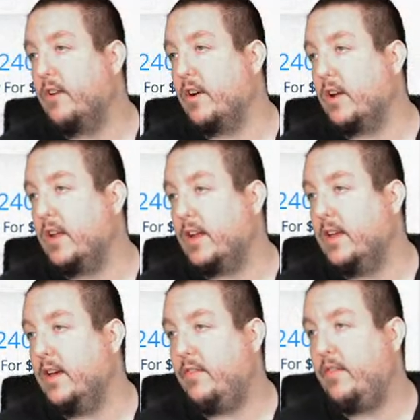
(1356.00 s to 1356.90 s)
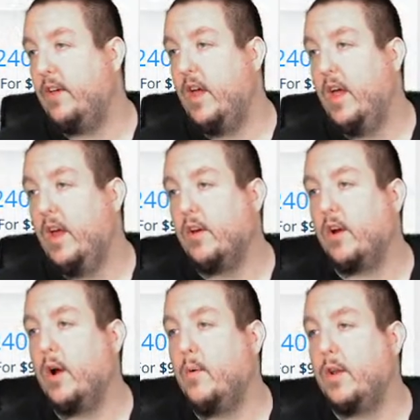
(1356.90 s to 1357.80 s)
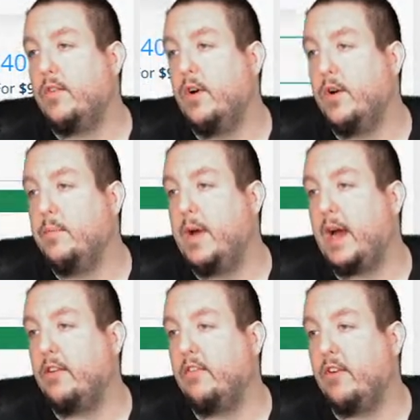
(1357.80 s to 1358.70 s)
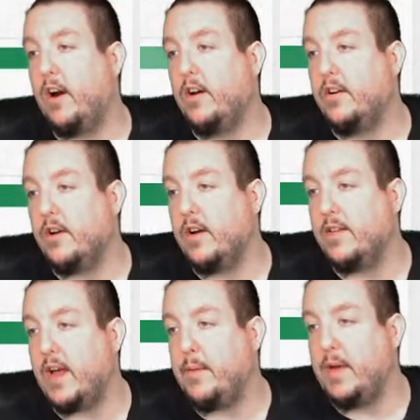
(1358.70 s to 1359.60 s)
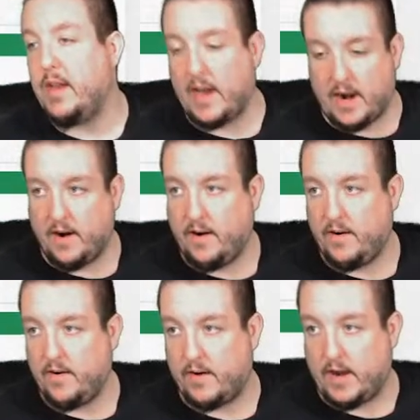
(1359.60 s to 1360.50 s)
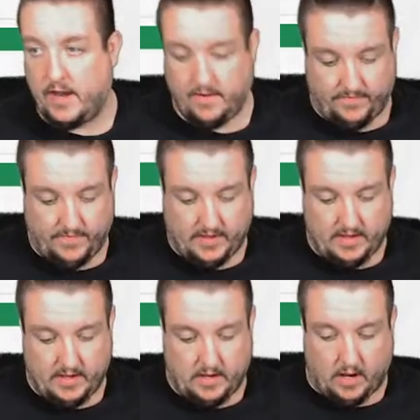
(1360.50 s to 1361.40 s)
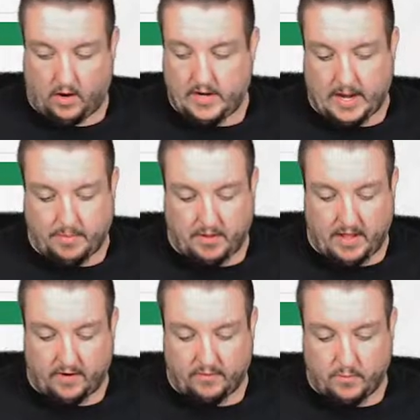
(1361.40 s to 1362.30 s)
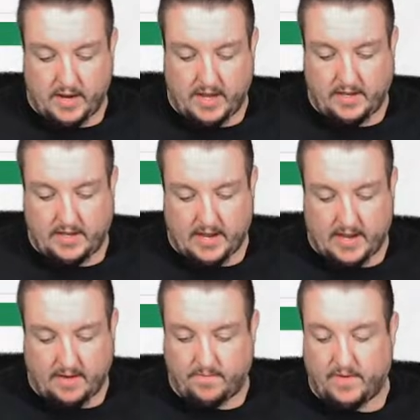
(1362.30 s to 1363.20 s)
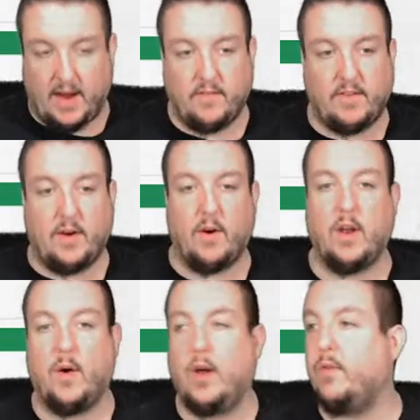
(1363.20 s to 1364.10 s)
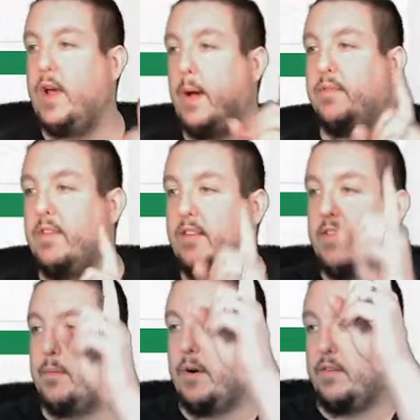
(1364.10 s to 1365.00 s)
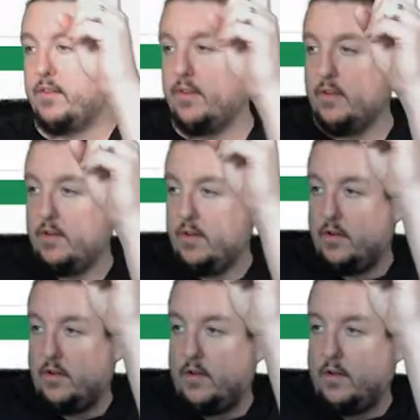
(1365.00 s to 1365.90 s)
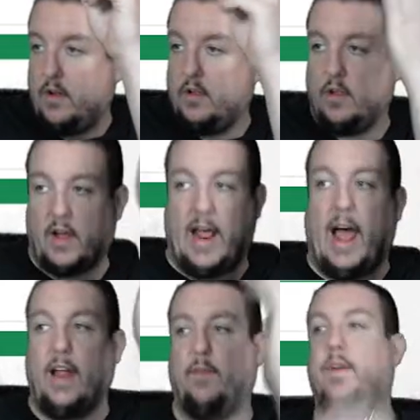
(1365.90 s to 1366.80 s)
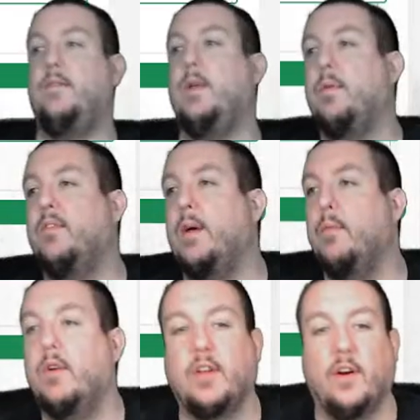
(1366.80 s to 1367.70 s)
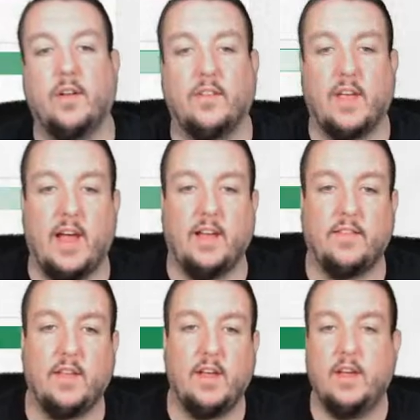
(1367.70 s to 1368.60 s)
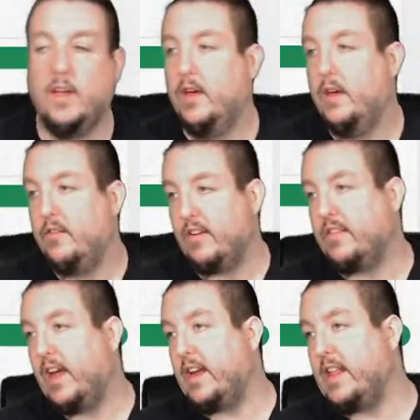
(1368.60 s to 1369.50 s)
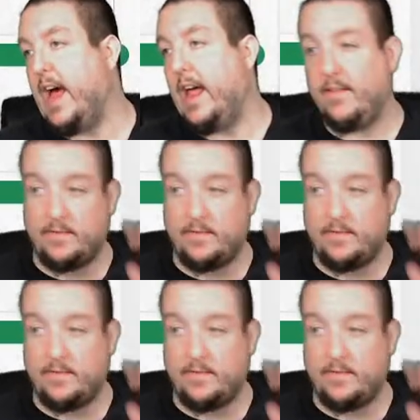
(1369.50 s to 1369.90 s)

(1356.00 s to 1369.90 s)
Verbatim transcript: going to click this. You're going to go where the token packages are. You're going to type in there. Ready? All capital letters. Win time 50. Now watch what happens to these numbers. Look at that. 50% more tokens, guys. Just like that.